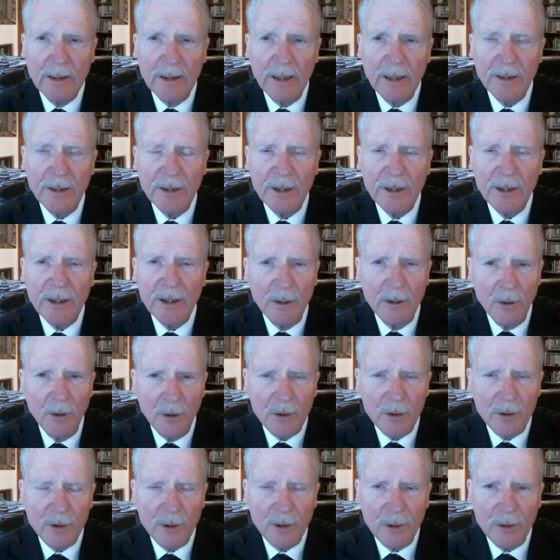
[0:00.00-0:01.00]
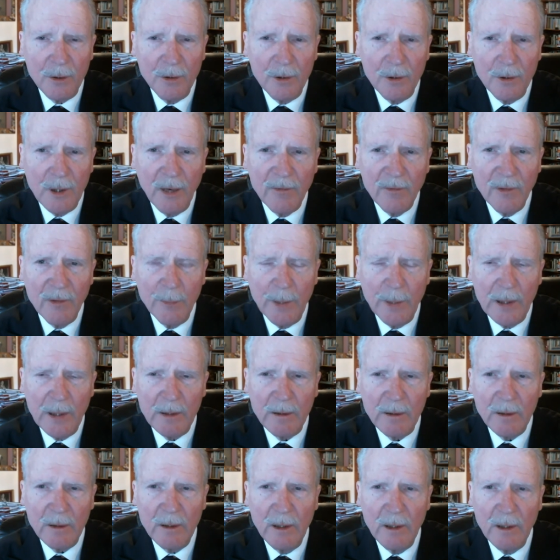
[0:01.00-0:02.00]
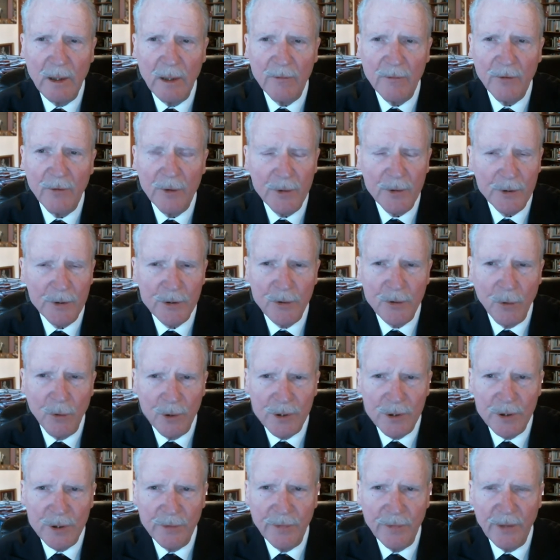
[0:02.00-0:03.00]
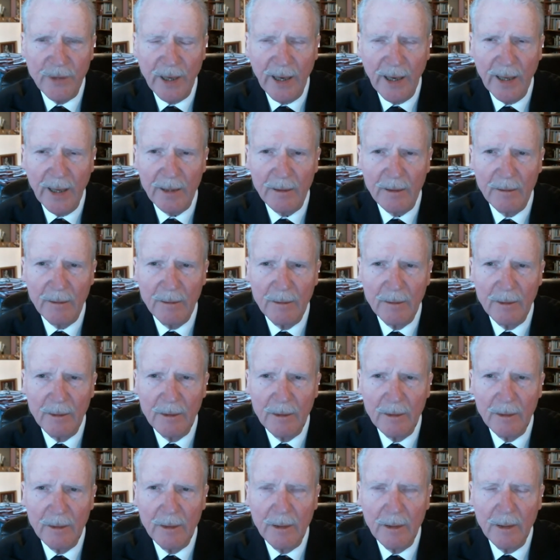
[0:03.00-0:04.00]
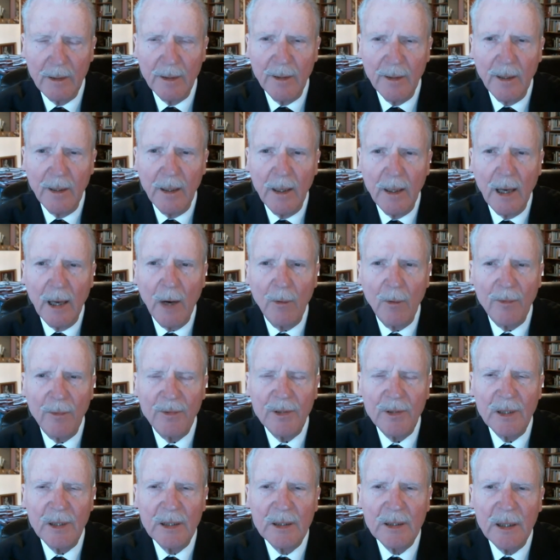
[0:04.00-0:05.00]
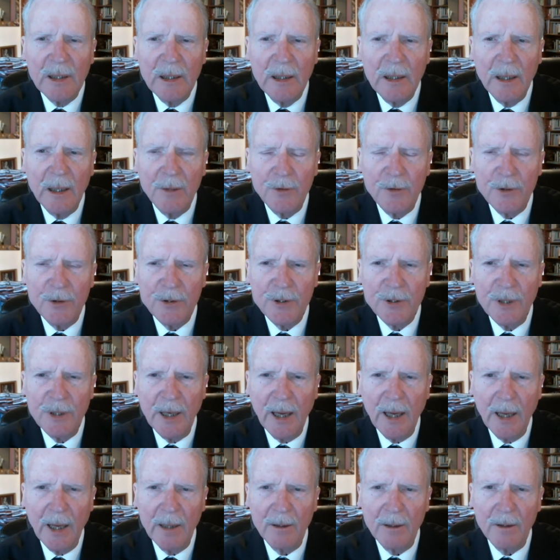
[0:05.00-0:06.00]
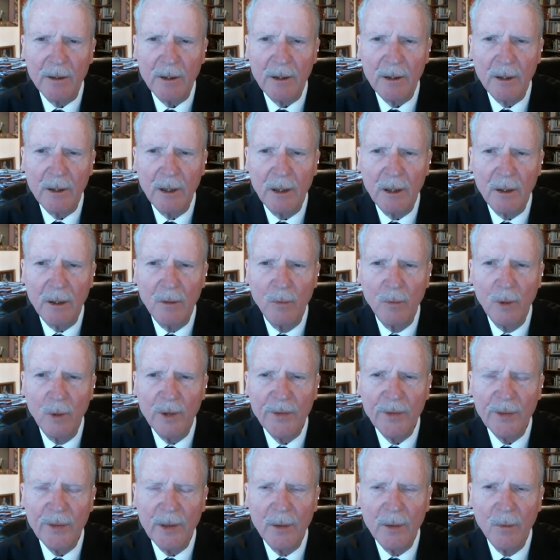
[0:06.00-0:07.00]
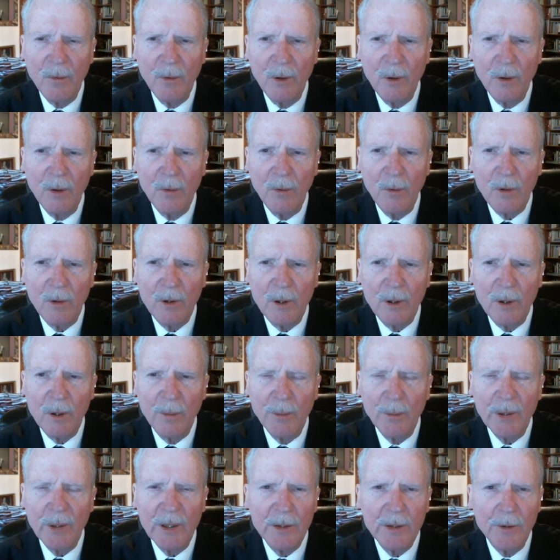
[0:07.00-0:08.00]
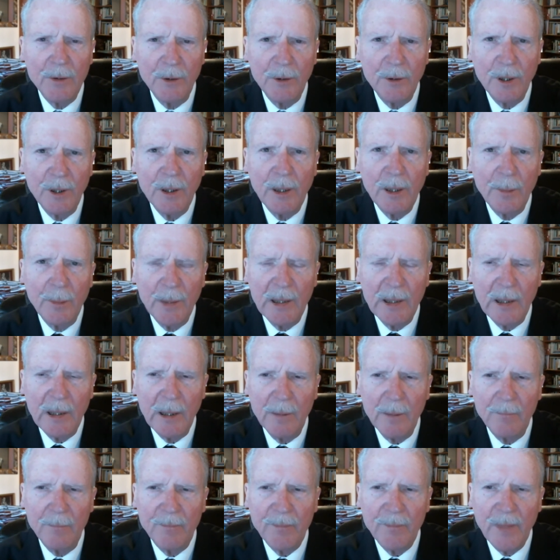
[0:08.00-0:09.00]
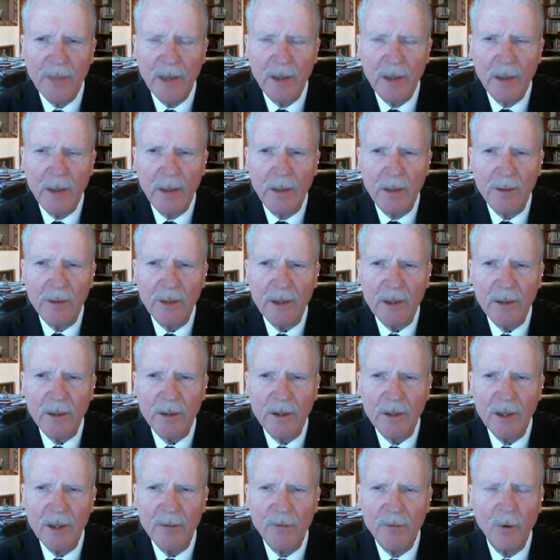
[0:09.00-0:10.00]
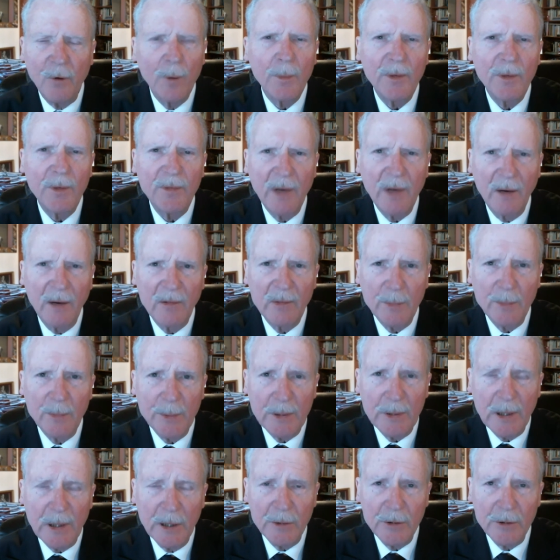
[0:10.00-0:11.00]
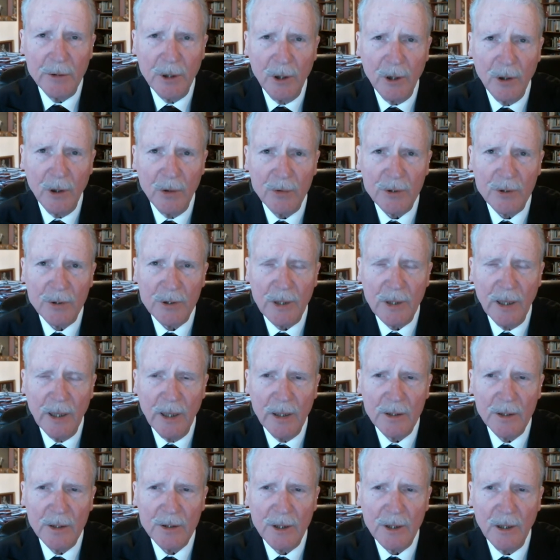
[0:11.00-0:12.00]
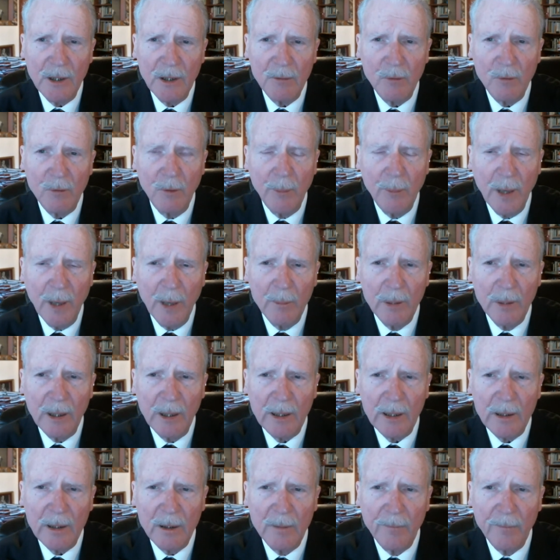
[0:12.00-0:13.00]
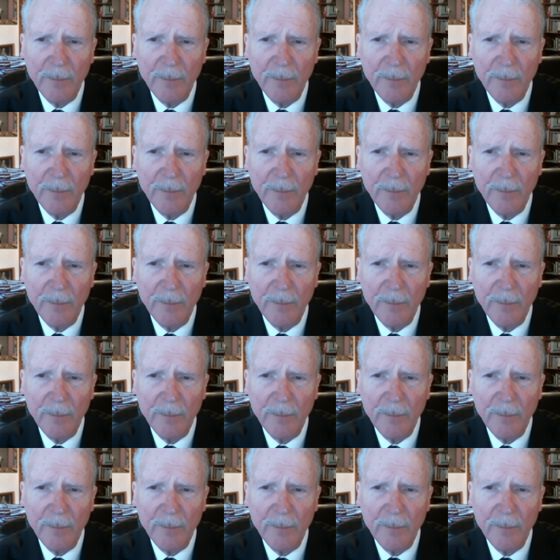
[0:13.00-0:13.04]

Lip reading: And they didn't look to government for the source of that. However, they did understand with complete unanimity that the form of government they chose as a republic